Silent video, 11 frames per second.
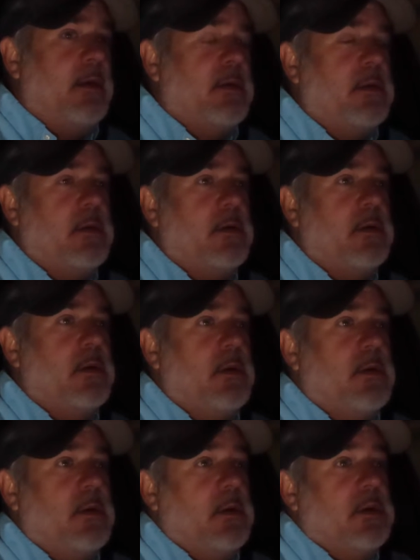
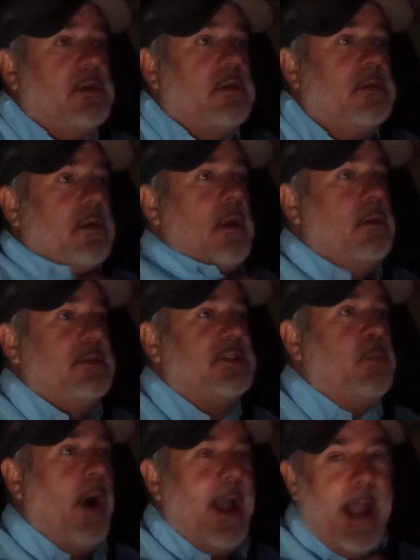That's
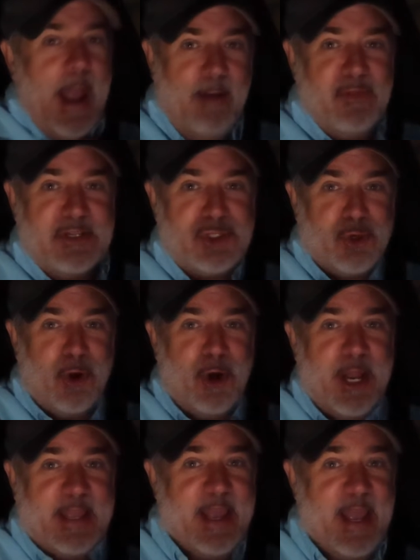why I have this shirt
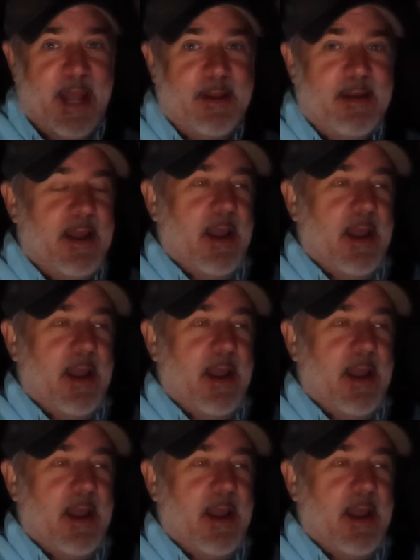on again.